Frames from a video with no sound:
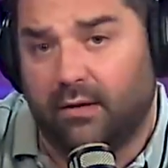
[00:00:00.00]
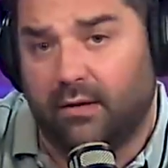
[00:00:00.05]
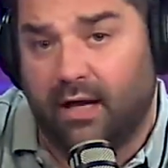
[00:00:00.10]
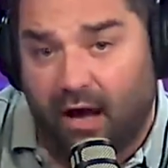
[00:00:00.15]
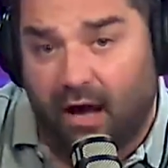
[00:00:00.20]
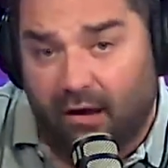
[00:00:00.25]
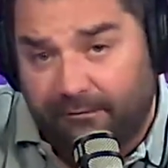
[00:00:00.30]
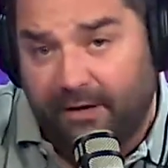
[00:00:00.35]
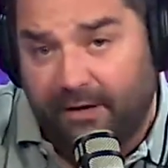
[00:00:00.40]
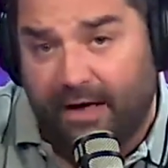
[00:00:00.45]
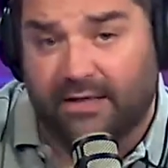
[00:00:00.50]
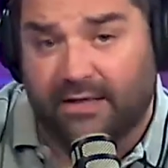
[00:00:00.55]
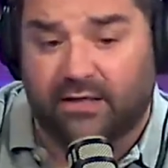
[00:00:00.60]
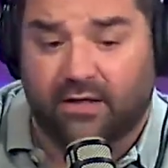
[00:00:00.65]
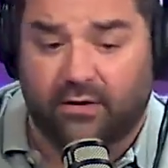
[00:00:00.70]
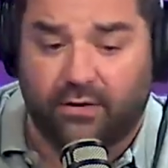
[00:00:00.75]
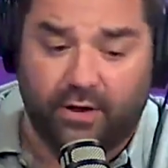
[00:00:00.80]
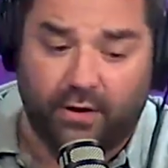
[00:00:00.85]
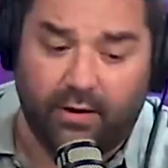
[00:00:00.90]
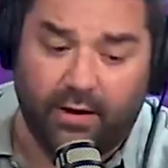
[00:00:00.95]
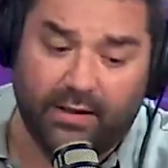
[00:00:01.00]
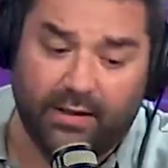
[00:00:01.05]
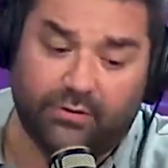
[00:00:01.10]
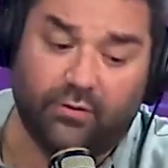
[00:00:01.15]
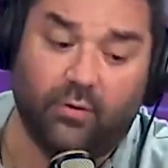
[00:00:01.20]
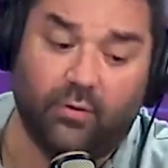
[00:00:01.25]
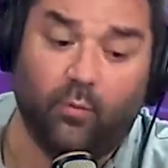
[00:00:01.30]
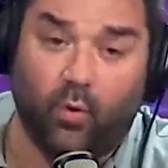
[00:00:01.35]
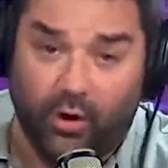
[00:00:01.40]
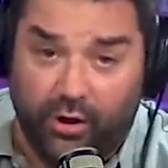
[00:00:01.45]
How fast are you
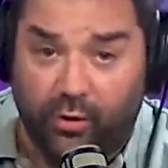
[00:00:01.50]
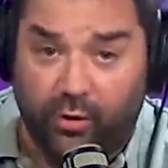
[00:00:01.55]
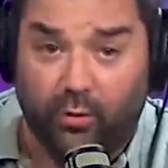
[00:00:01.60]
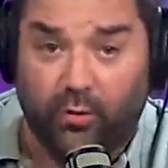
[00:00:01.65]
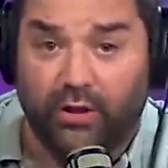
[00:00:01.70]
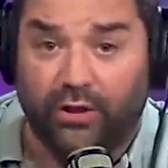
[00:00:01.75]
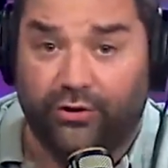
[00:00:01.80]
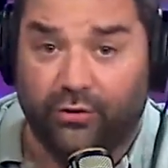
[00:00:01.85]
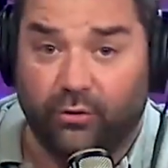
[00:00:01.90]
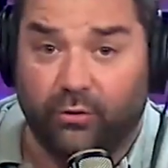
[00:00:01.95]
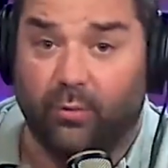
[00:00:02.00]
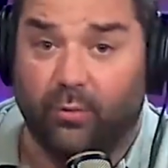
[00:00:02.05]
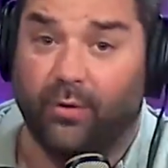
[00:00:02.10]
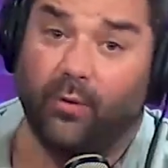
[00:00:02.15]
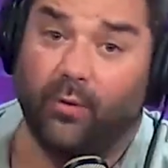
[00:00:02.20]
answering them? What are you really doing with